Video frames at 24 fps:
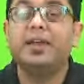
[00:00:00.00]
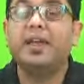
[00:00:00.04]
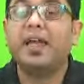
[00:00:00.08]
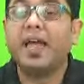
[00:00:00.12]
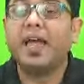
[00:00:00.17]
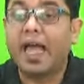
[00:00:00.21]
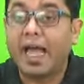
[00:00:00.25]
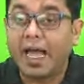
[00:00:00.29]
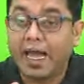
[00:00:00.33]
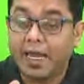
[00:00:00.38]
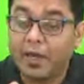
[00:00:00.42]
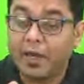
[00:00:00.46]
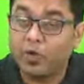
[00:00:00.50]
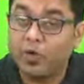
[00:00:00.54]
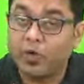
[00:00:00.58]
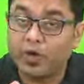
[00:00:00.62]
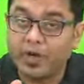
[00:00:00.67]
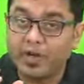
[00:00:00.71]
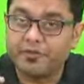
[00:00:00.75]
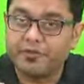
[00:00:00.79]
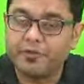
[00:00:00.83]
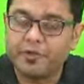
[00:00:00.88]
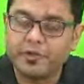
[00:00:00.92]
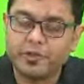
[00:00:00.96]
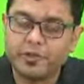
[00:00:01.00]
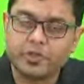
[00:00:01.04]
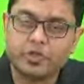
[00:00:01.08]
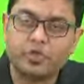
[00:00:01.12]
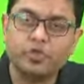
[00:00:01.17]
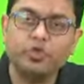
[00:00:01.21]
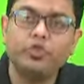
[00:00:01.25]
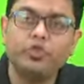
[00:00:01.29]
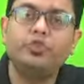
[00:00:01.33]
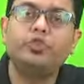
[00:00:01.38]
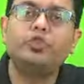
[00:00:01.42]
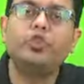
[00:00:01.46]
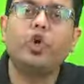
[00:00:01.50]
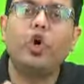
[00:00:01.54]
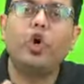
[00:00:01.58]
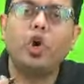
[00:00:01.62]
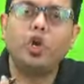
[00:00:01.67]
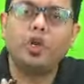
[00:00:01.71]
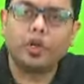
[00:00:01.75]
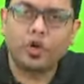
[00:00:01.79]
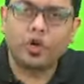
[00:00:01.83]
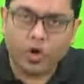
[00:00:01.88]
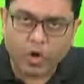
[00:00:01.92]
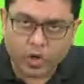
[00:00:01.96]
Halo refers to salt
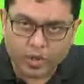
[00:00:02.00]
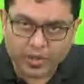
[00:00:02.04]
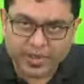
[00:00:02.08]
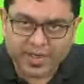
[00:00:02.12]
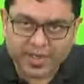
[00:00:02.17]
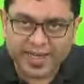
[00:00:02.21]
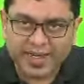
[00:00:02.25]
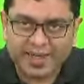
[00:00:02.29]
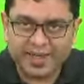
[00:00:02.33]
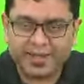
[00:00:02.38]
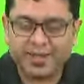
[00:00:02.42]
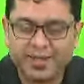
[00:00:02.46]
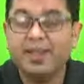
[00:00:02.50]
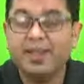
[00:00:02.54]
content.